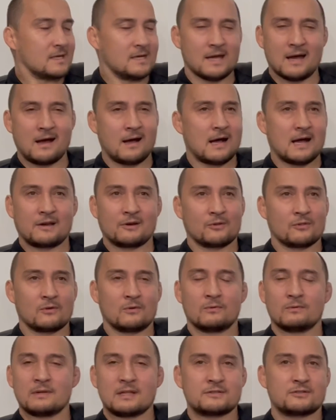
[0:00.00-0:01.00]
Yeah, I don't
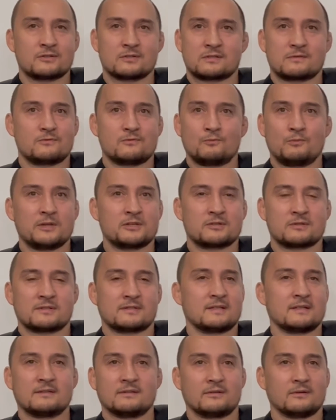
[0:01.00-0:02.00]
know. We just
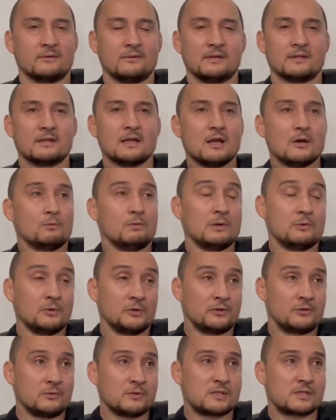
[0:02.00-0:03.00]
didn't do it. We
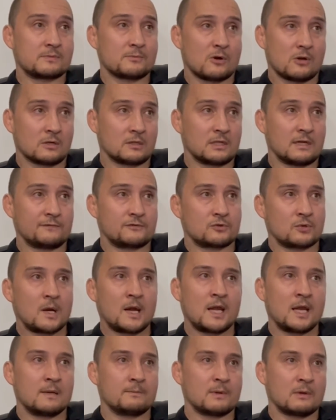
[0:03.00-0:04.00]
would do small glove
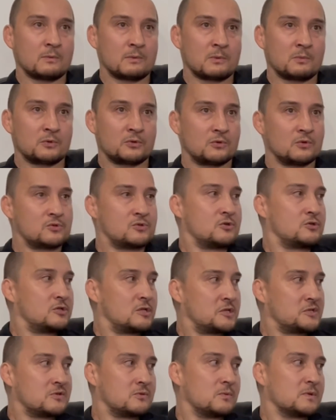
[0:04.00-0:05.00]
training, but we would do
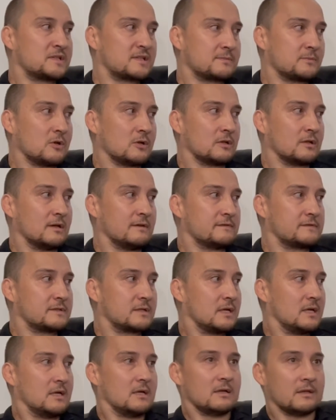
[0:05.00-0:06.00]
jiu-jitsu with small gloves,
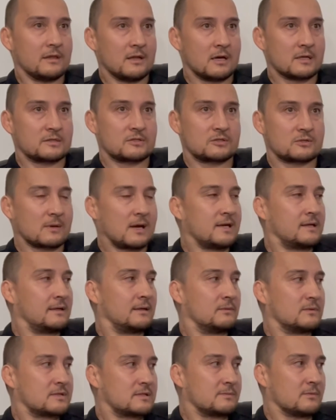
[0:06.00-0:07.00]
not
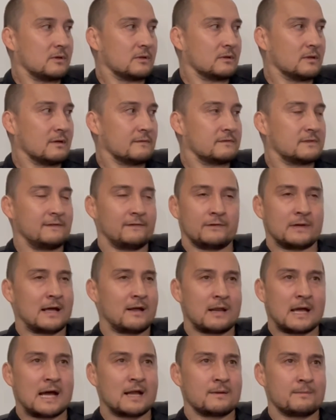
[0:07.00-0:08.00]
striking with small gloves. Even
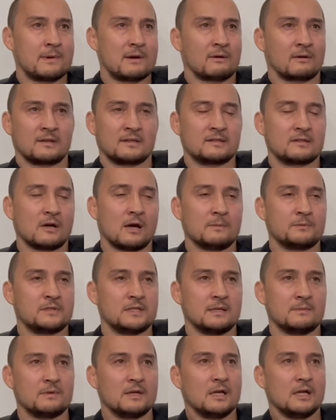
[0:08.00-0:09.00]
at American Top
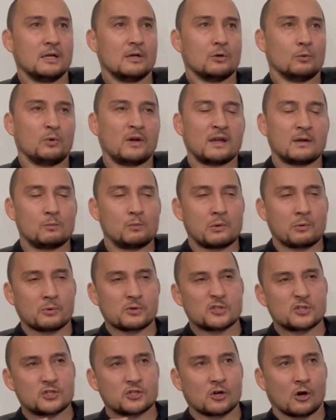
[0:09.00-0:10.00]
Team, we were
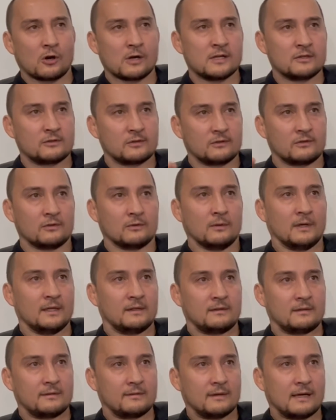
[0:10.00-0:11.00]
starting to do
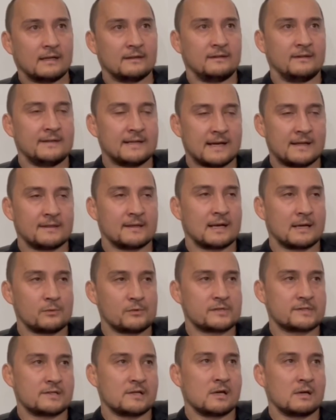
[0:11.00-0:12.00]
it at the end that I
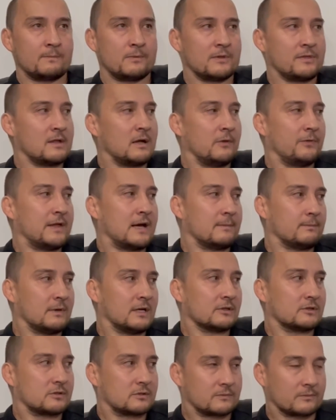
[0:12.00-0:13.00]
was there, but not that
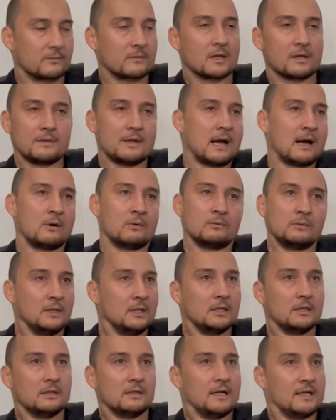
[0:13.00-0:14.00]
much. Now
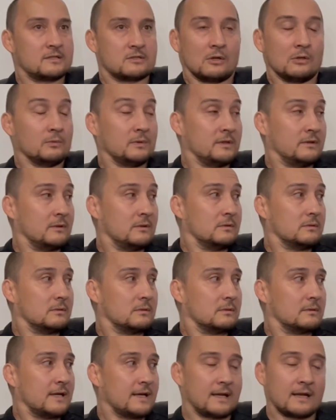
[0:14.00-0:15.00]
it's all we do,
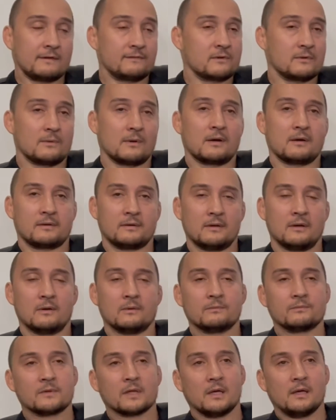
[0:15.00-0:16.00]
like everywhere, you
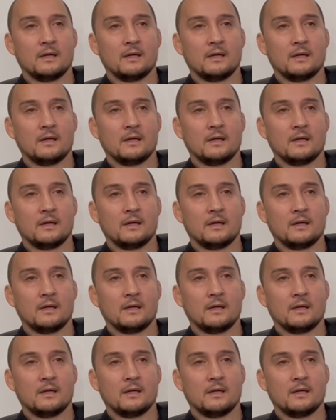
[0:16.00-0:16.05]
know.